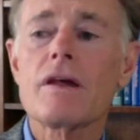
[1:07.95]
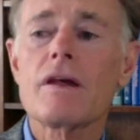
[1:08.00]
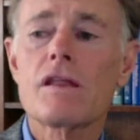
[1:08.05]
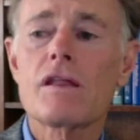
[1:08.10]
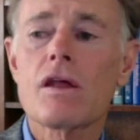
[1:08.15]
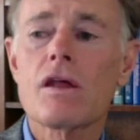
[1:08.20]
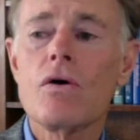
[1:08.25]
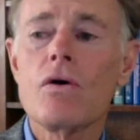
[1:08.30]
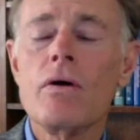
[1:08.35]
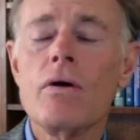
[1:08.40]

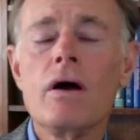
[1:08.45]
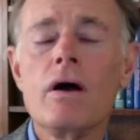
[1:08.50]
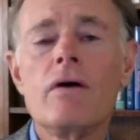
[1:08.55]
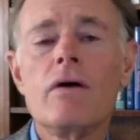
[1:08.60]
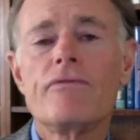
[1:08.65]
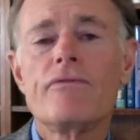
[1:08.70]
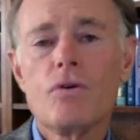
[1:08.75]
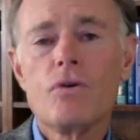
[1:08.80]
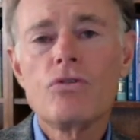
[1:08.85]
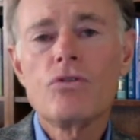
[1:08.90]
So
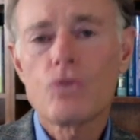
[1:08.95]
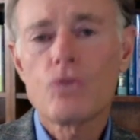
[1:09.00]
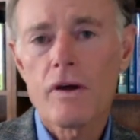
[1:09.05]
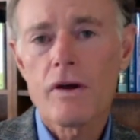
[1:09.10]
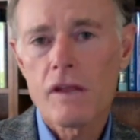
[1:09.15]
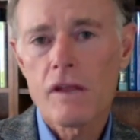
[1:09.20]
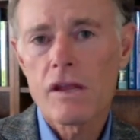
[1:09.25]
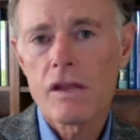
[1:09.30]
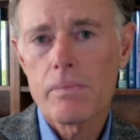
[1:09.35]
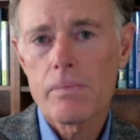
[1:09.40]
food
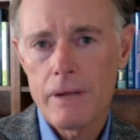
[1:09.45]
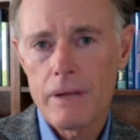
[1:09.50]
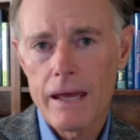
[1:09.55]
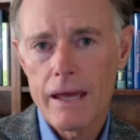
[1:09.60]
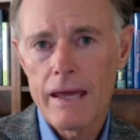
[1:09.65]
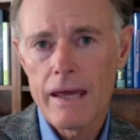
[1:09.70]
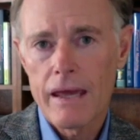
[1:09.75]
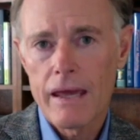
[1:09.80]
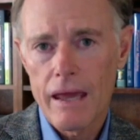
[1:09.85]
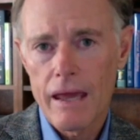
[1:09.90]
choices
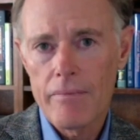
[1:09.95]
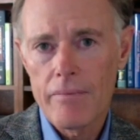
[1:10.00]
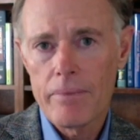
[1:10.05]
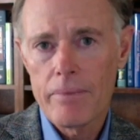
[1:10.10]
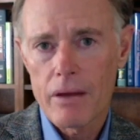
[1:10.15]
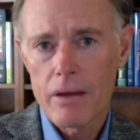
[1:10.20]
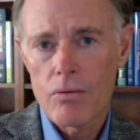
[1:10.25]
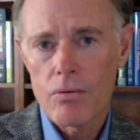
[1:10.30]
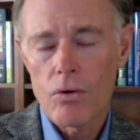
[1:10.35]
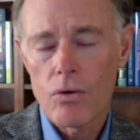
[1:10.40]
play a
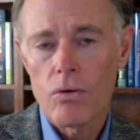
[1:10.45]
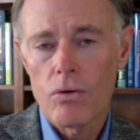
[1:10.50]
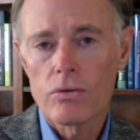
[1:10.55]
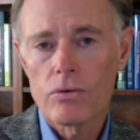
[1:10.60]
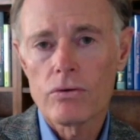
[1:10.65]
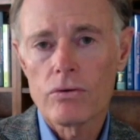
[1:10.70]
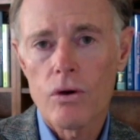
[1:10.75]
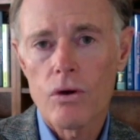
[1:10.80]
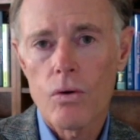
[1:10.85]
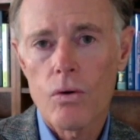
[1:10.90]
big role,
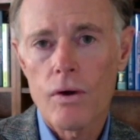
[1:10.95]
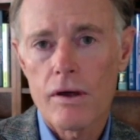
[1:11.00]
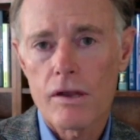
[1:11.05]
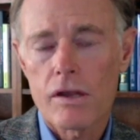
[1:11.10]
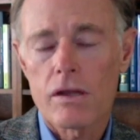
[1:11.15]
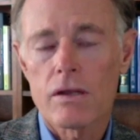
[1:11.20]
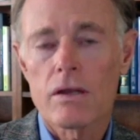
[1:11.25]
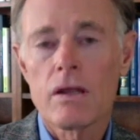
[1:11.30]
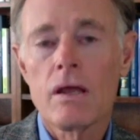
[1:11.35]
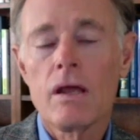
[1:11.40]
no
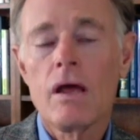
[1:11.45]
question.